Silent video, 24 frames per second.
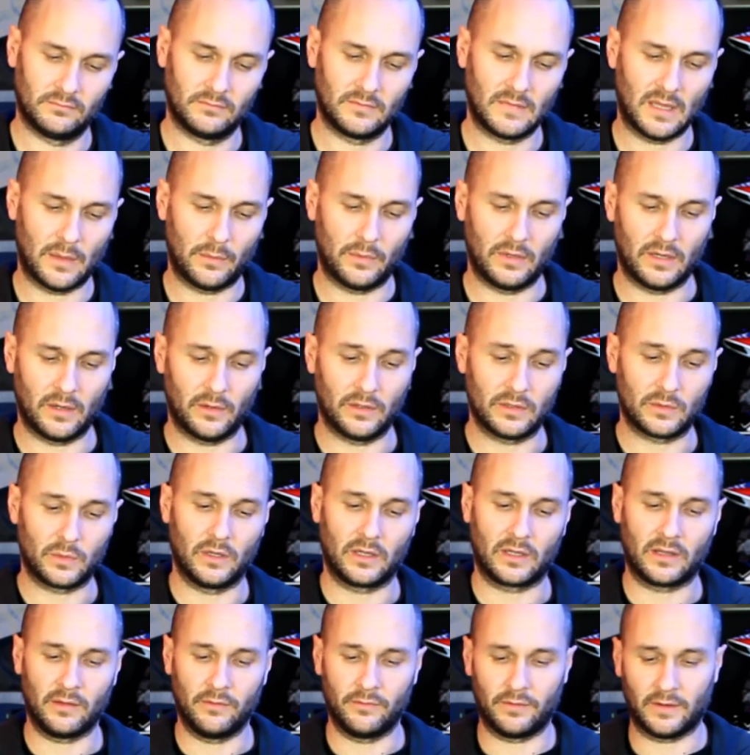Then we know it's
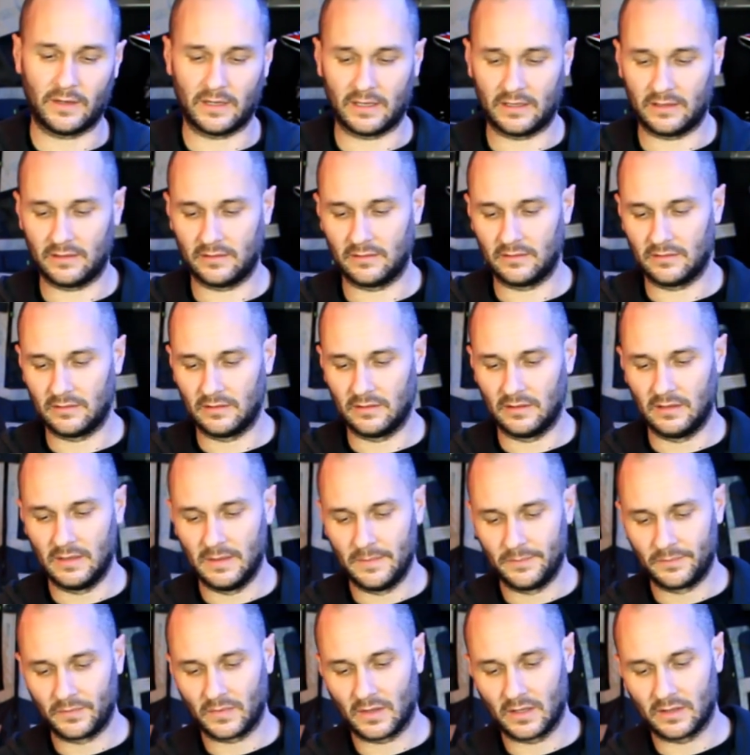working fine.
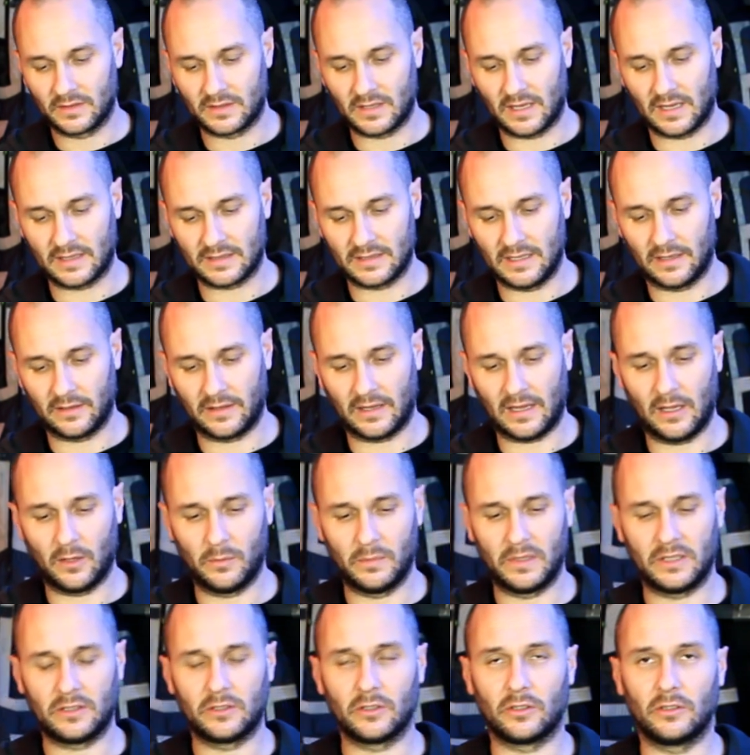So that's now the
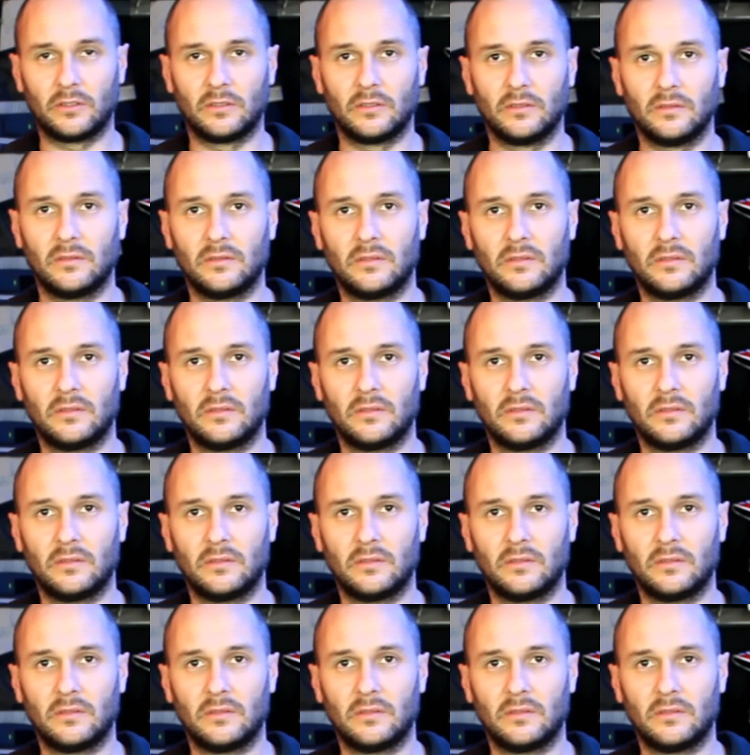helmet done.